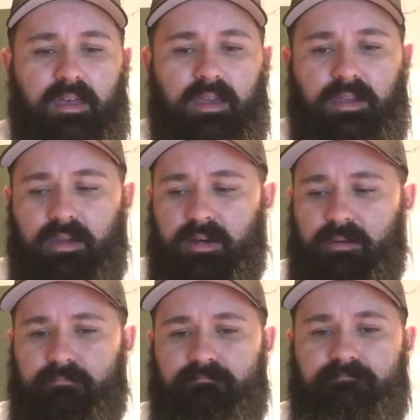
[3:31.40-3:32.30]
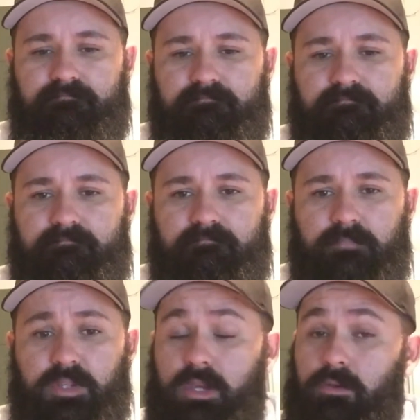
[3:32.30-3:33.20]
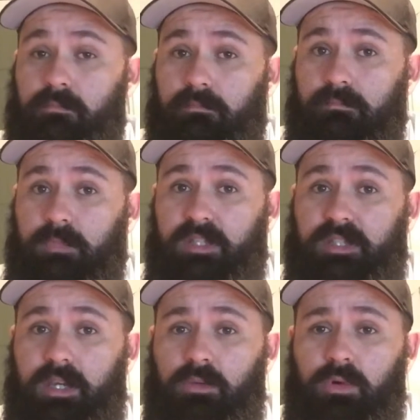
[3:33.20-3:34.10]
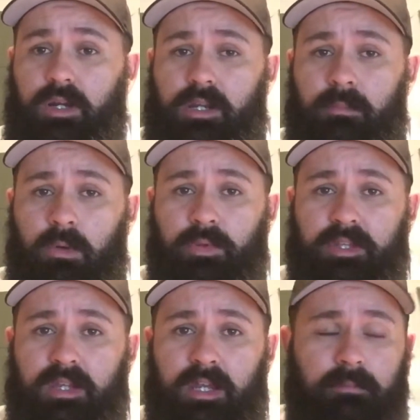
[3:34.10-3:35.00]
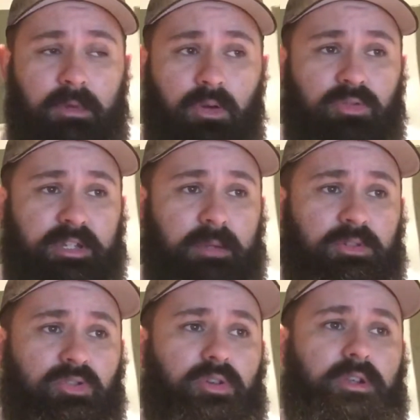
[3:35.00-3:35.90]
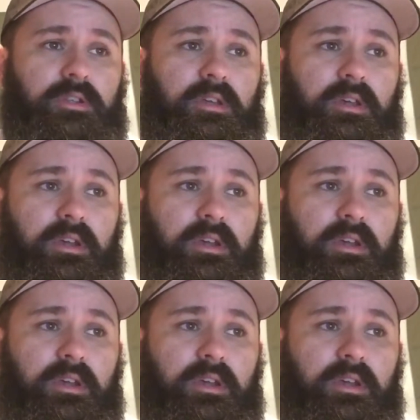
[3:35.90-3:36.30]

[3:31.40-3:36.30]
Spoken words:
And so that's kind of where I come up with the name Old Time Strength.